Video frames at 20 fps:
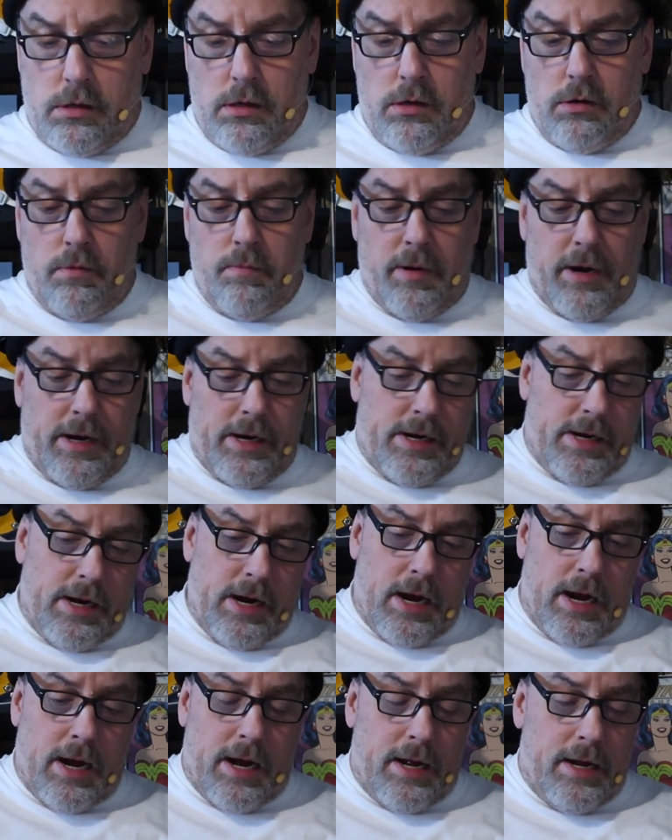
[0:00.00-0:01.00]
Oh, my
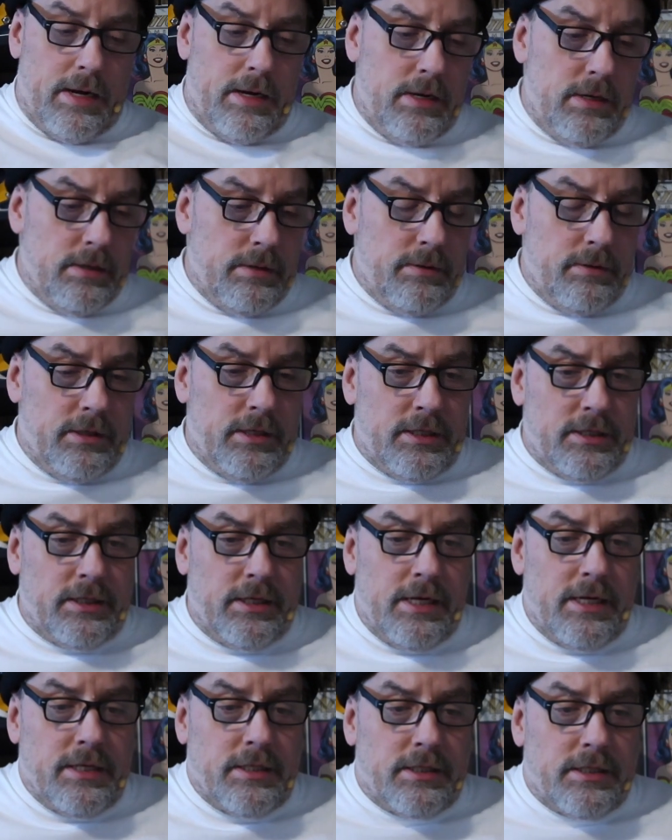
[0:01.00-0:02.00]
God. This
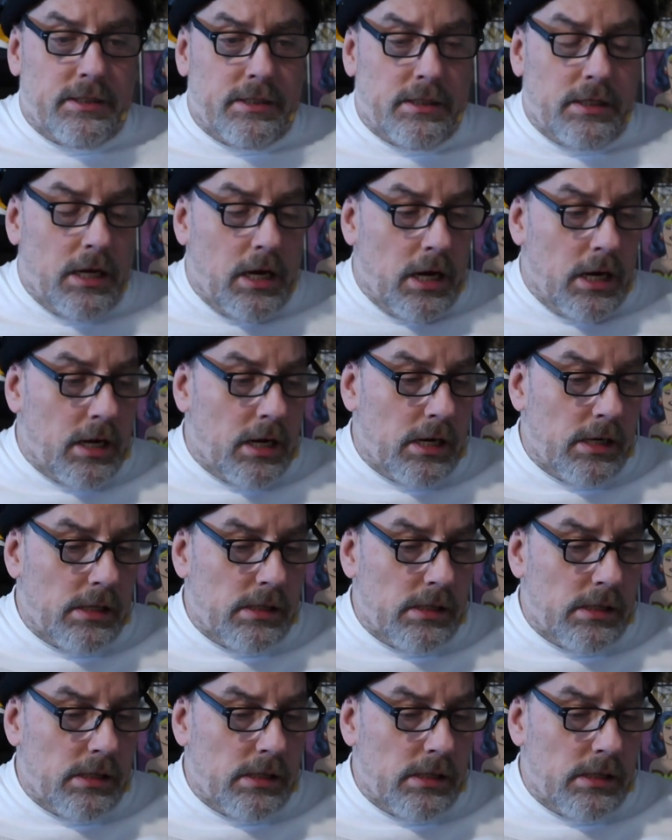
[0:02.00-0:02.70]
thing is stuck.